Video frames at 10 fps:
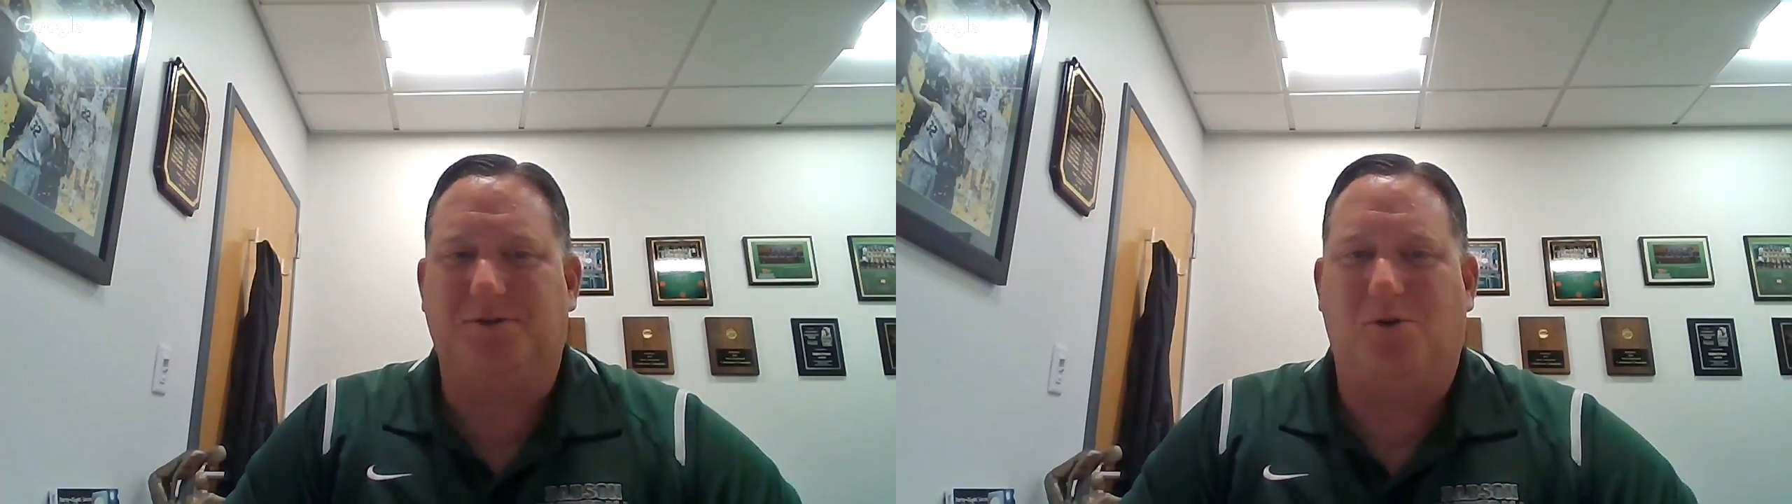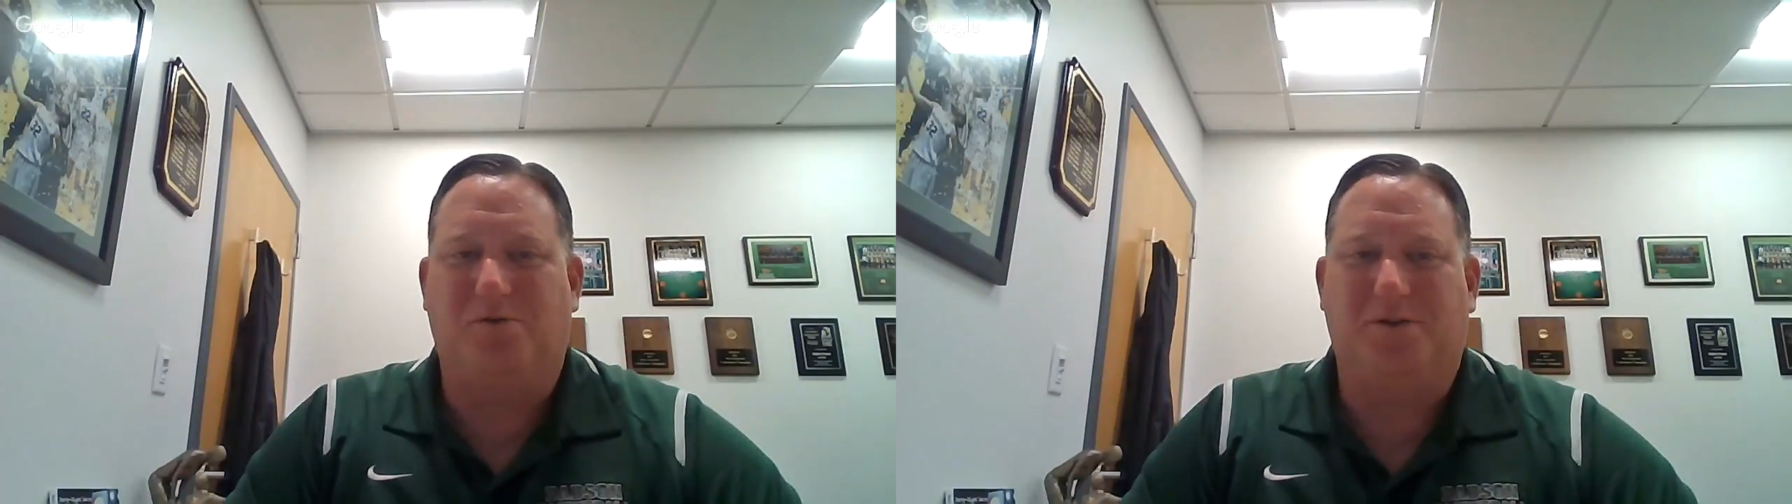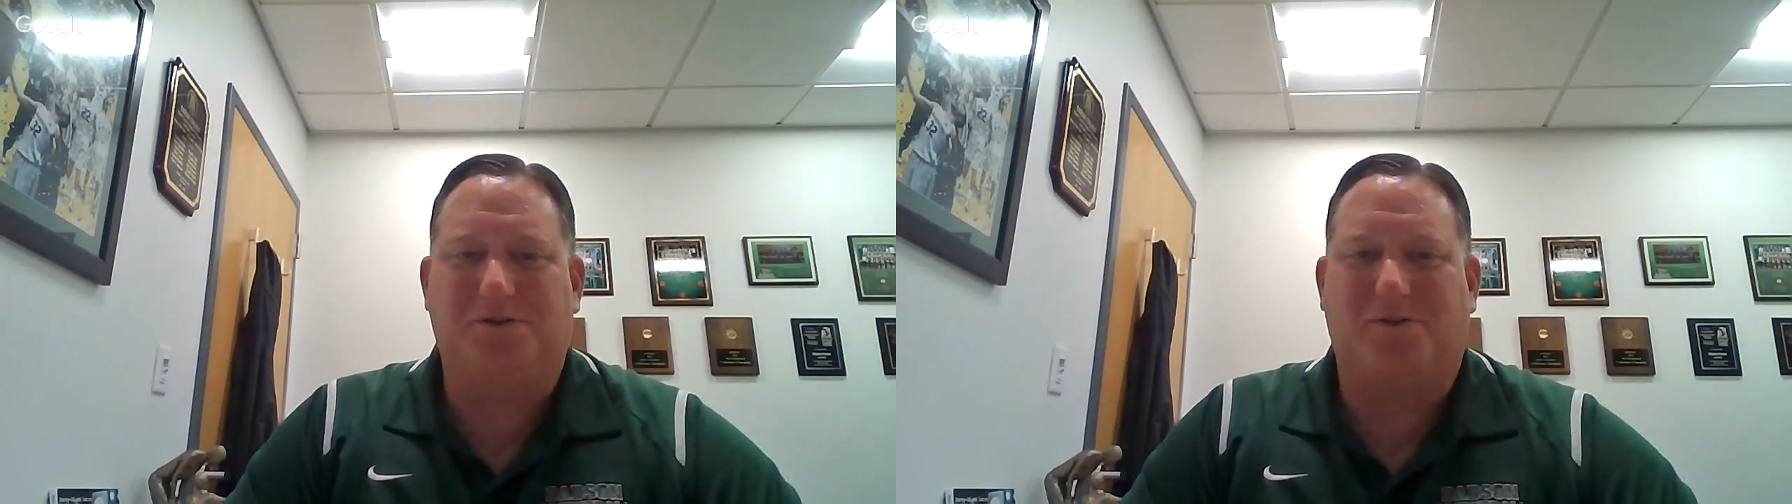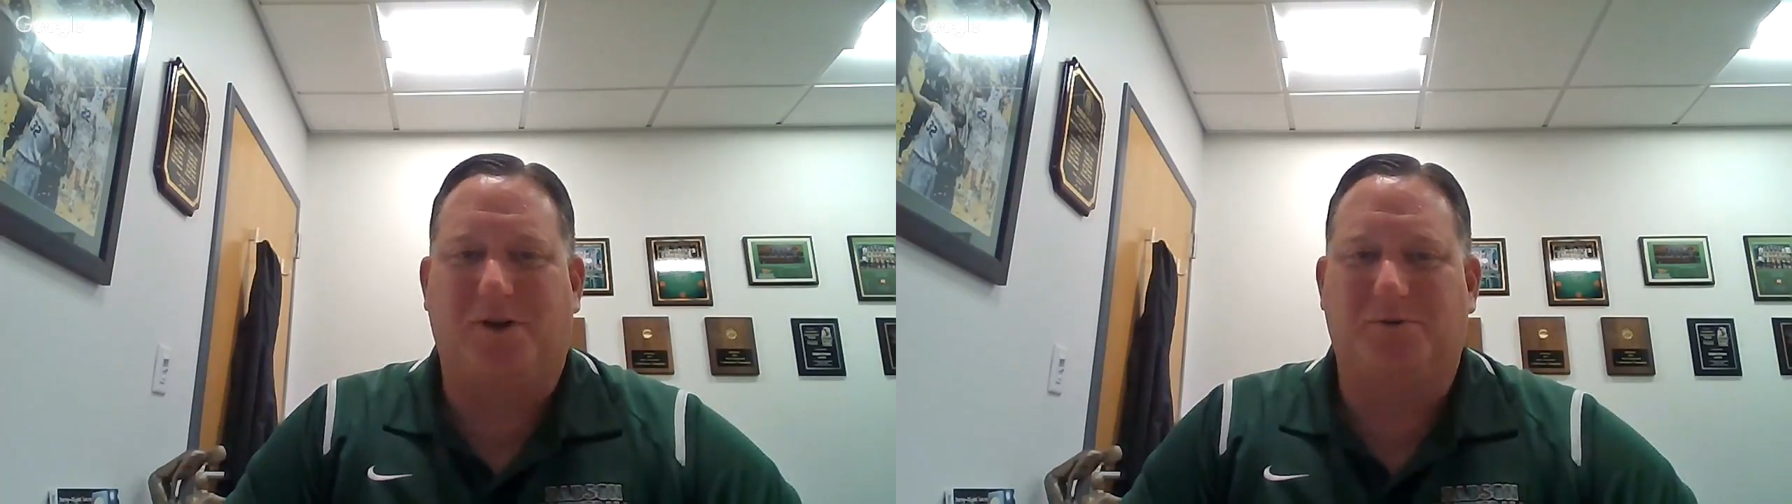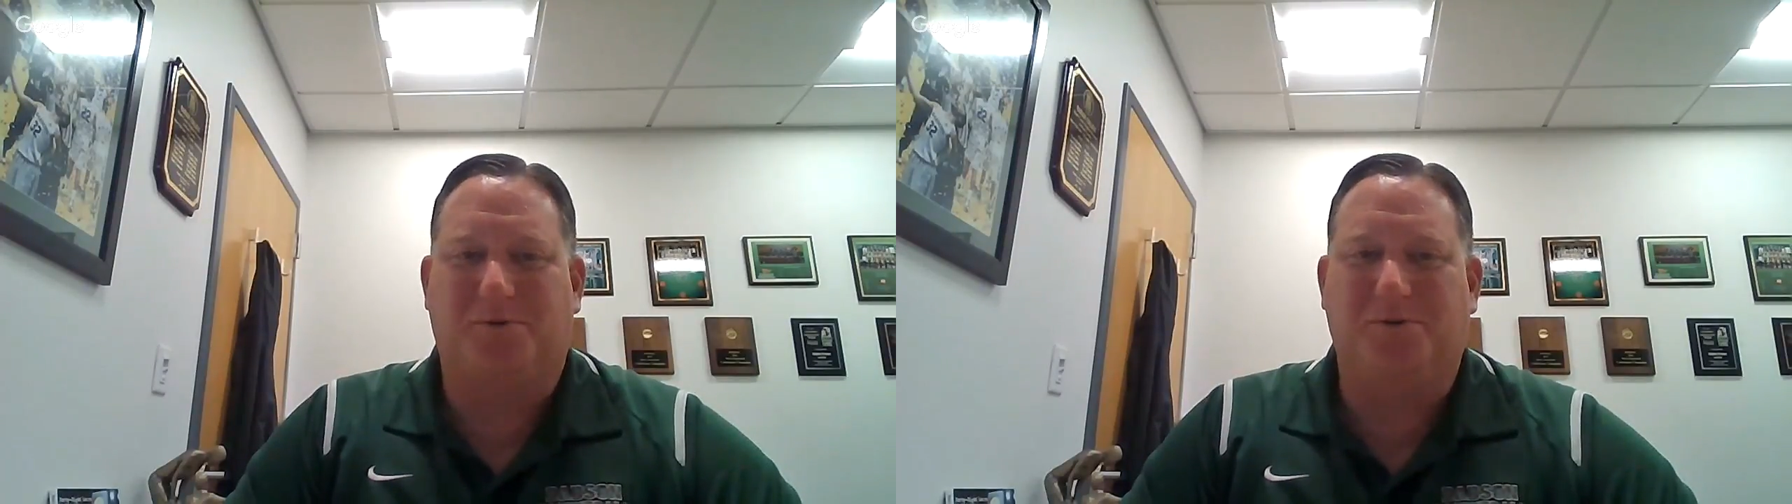over as far
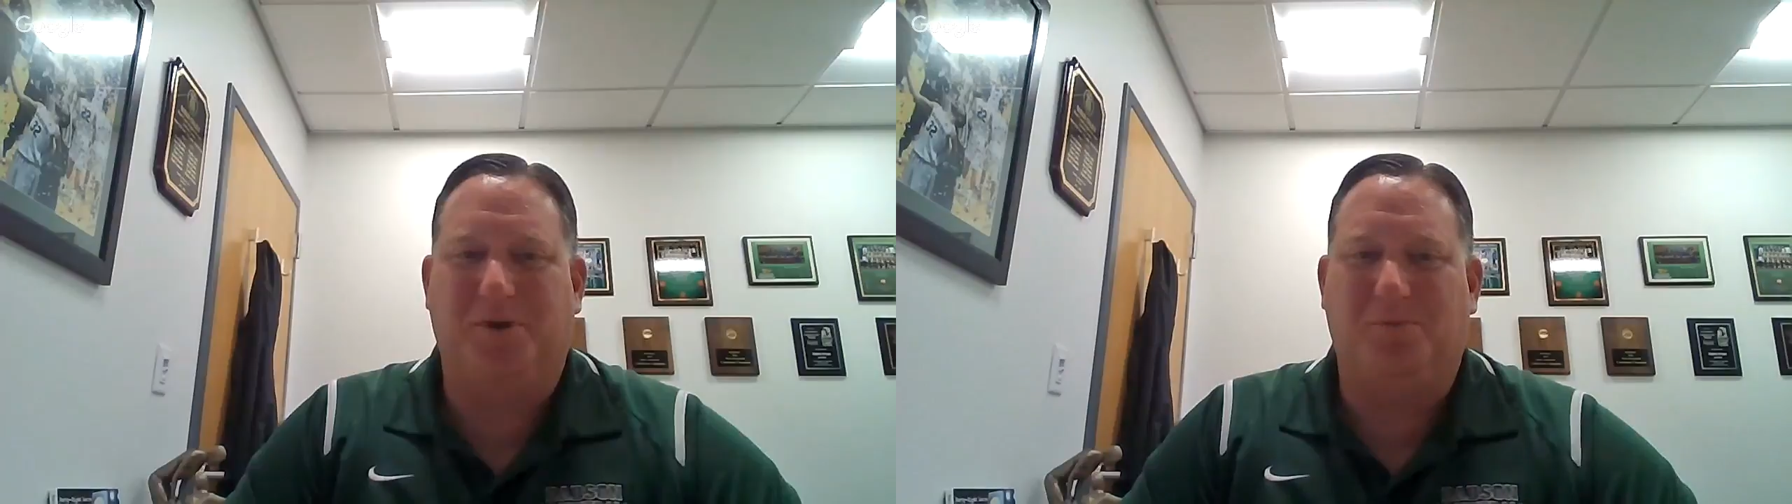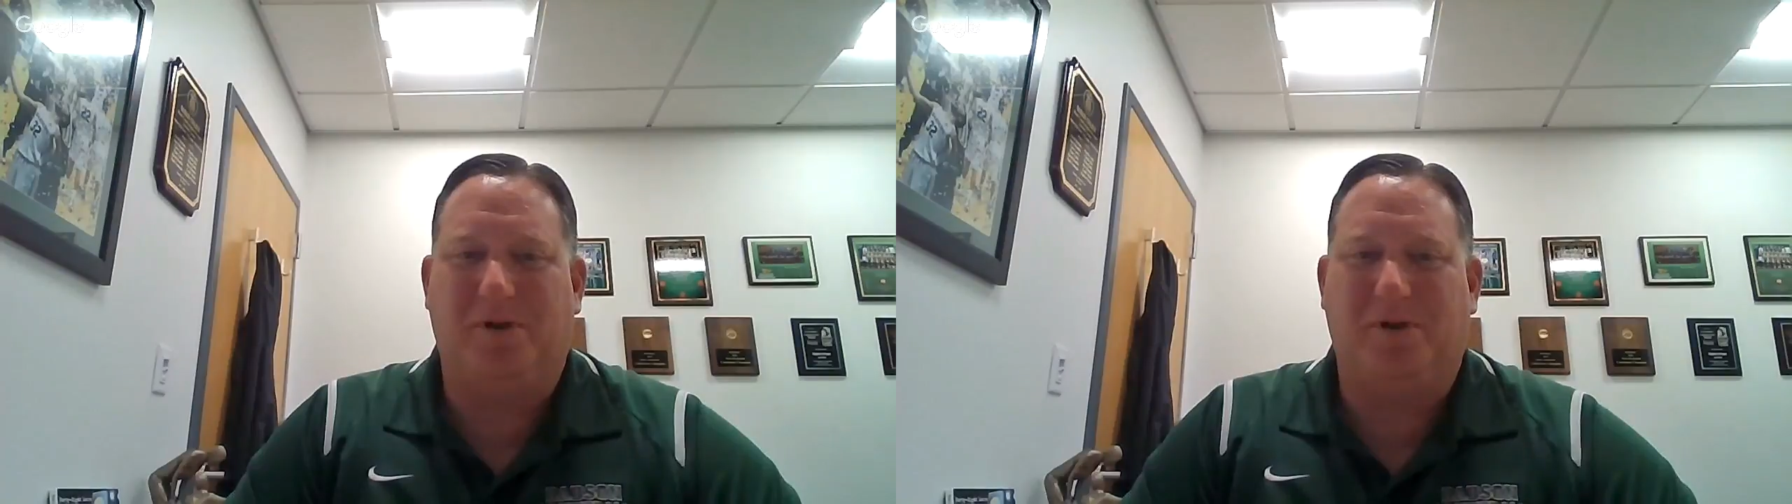as recruiting